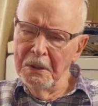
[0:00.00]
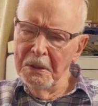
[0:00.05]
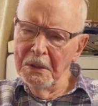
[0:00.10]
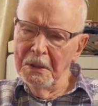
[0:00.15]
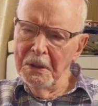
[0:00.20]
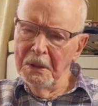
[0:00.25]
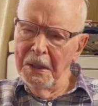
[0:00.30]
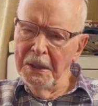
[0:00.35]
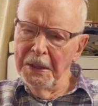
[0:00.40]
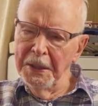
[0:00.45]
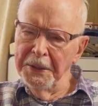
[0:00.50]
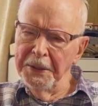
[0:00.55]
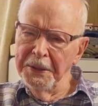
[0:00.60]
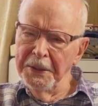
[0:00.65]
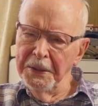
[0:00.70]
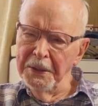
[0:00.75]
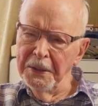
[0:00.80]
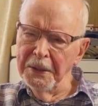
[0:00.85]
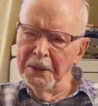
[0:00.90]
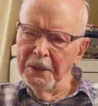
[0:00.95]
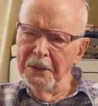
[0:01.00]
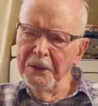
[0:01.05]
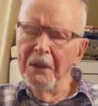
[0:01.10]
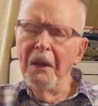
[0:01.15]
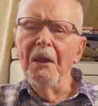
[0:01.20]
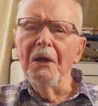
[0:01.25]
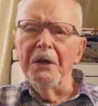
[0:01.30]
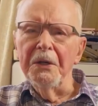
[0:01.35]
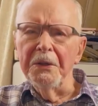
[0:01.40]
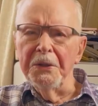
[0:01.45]
And
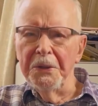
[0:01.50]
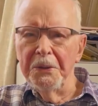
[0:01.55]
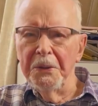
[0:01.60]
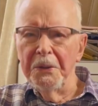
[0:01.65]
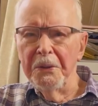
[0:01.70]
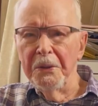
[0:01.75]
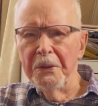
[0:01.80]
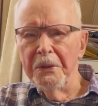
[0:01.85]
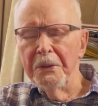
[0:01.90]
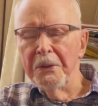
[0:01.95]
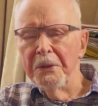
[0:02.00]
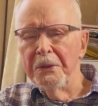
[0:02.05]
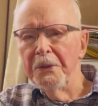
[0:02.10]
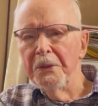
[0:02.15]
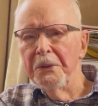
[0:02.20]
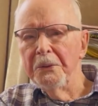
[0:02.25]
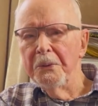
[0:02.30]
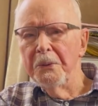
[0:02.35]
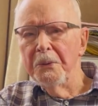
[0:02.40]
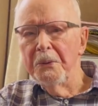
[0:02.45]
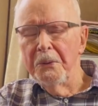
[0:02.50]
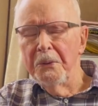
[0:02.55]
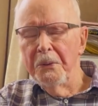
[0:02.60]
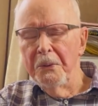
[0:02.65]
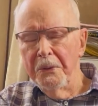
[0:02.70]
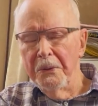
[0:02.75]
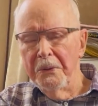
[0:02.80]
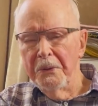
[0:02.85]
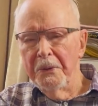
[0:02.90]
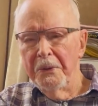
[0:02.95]
you
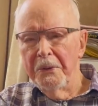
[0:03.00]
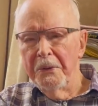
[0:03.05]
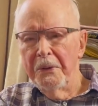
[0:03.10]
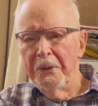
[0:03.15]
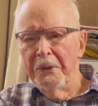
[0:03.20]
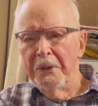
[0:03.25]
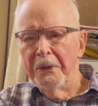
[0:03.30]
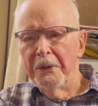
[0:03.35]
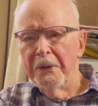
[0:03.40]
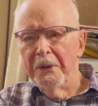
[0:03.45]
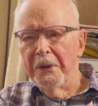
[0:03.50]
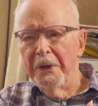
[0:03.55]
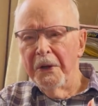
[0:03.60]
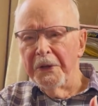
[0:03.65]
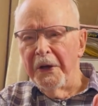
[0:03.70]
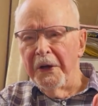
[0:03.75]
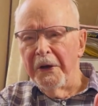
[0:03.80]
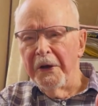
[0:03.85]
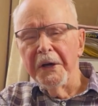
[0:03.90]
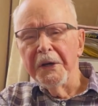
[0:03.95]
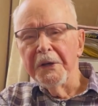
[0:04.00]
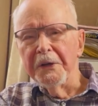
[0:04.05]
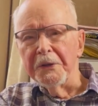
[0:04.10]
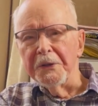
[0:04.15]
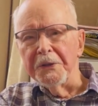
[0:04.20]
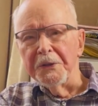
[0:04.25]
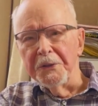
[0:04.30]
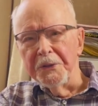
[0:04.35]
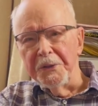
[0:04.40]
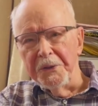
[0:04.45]
and I are
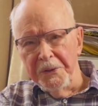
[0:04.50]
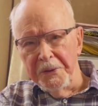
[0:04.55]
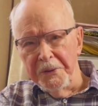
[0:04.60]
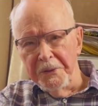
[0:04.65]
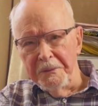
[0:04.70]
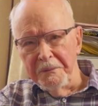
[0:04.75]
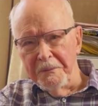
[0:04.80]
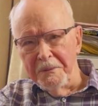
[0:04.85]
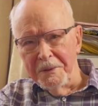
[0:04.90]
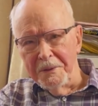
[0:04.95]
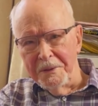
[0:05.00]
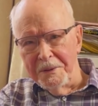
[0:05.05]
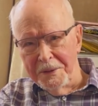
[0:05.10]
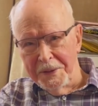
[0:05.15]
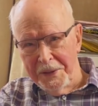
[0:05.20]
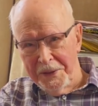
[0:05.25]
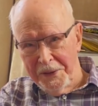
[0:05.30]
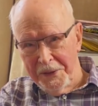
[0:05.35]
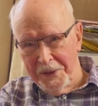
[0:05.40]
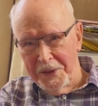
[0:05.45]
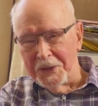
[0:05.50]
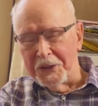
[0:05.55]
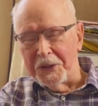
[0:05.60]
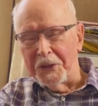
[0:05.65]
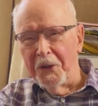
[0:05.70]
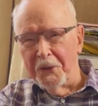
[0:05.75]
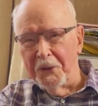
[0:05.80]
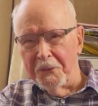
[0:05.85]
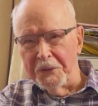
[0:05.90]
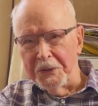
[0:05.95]
in this
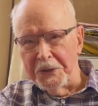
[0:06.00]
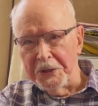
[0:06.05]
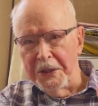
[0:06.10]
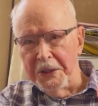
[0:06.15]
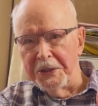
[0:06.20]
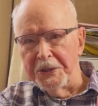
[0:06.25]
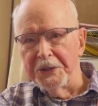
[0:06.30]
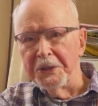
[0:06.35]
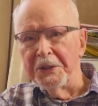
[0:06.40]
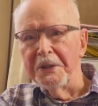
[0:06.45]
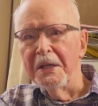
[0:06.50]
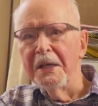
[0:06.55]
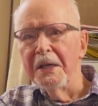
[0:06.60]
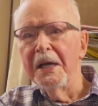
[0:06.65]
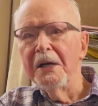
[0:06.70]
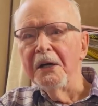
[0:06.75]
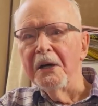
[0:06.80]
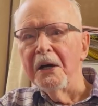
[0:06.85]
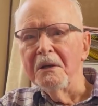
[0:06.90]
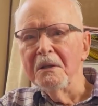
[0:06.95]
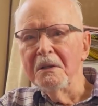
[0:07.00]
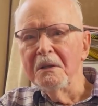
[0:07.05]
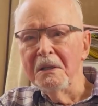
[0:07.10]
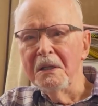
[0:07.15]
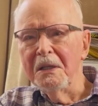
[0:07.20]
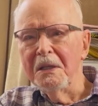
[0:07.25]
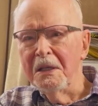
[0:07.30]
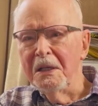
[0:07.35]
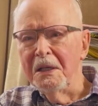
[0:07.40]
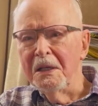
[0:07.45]
conversation now,
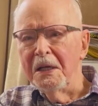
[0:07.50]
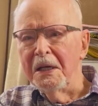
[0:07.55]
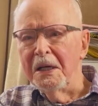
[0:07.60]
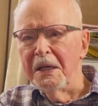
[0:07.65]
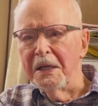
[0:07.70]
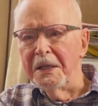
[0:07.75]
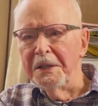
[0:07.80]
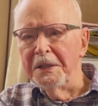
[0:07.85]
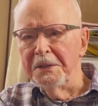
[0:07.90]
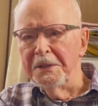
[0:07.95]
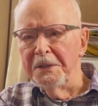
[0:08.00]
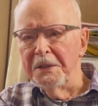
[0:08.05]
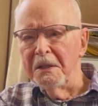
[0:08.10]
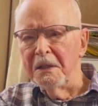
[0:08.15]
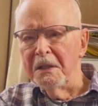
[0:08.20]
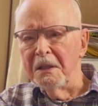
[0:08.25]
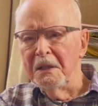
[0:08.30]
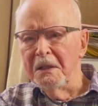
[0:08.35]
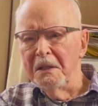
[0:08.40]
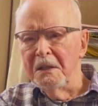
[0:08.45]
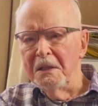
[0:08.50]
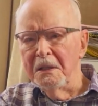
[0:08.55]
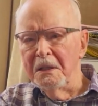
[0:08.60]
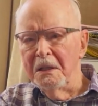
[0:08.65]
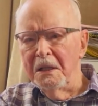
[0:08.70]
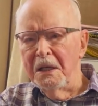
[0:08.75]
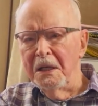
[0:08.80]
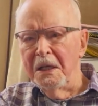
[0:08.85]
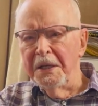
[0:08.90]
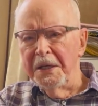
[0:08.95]
and
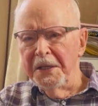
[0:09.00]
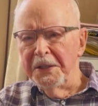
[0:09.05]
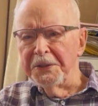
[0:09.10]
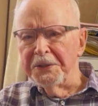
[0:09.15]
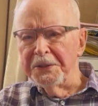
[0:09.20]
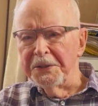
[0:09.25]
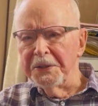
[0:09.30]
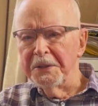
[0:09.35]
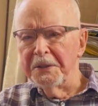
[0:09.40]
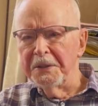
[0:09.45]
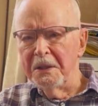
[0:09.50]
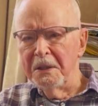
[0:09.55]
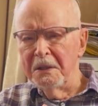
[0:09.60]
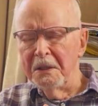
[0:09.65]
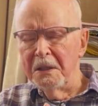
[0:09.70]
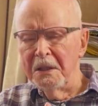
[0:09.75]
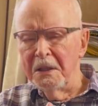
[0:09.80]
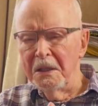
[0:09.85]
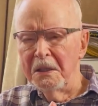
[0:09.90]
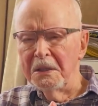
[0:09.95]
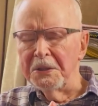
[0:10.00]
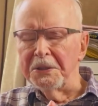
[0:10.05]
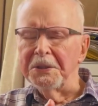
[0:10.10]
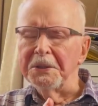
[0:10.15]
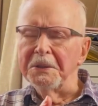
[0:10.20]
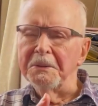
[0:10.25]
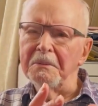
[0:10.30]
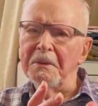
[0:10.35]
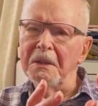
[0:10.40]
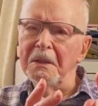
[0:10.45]
it's
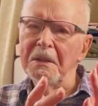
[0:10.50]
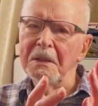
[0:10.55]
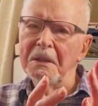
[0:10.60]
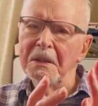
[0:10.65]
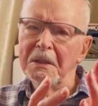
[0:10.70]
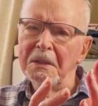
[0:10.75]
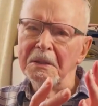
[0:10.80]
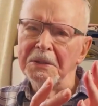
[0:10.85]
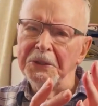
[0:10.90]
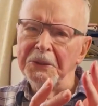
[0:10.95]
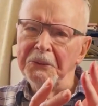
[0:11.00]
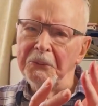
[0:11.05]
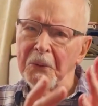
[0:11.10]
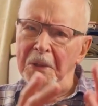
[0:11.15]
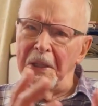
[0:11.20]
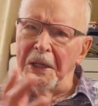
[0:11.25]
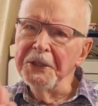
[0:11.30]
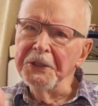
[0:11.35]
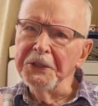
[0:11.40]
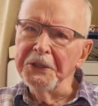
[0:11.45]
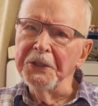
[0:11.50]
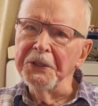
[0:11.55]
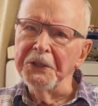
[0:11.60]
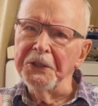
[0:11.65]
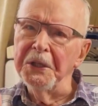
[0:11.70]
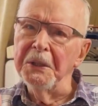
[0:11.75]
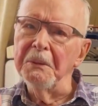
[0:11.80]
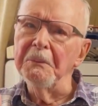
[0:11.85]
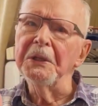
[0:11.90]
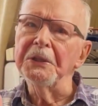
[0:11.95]
a
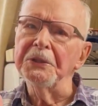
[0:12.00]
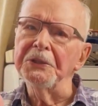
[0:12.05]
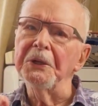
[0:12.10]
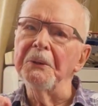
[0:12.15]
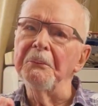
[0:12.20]
relationship. It's a